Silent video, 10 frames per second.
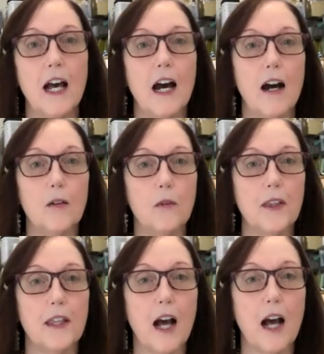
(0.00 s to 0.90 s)
uh, with
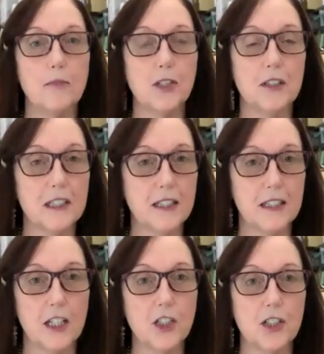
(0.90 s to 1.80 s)
an optional
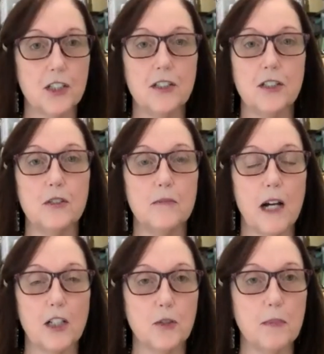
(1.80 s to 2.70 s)
extension to
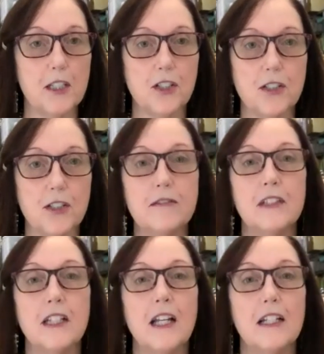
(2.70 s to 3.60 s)
Machu Picchu.
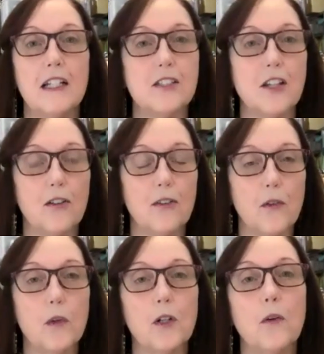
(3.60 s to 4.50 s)
So
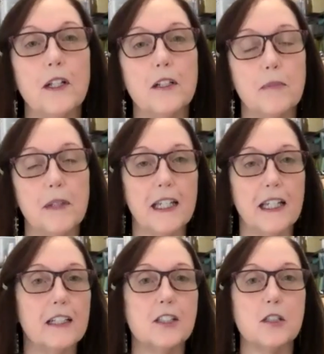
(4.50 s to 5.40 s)
we're going to be
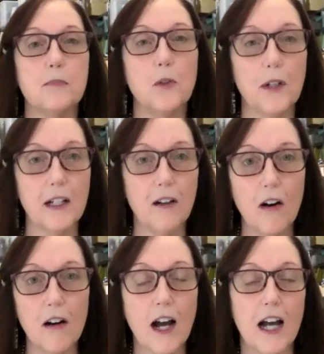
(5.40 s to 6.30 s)
exploring
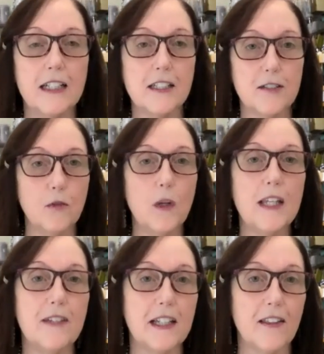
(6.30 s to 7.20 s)
all kinds of
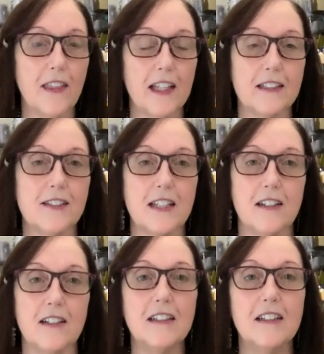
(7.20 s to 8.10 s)
weaving things
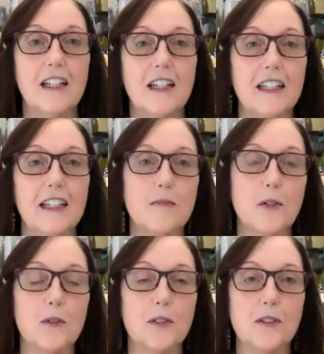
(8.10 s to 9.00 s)
there in
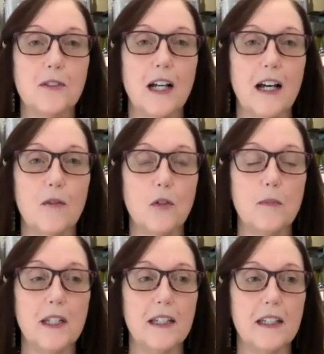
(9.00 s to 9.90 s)
Peru. Uh, we'll
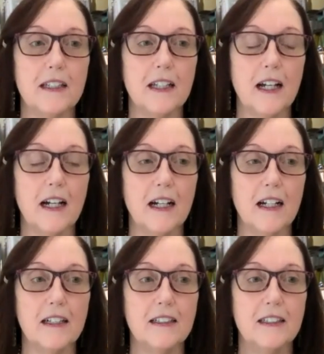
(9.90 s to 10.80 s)
be in uh,
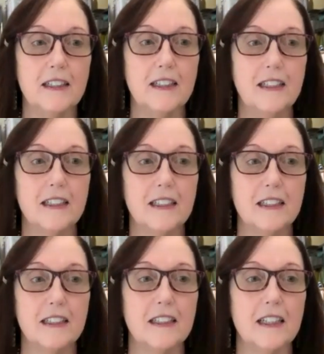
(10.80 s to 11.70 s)

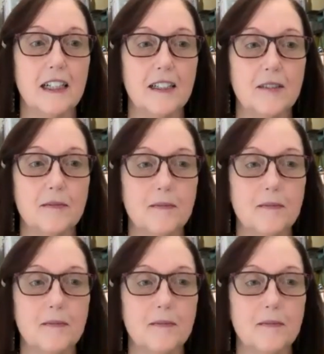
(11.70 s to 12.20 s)
um,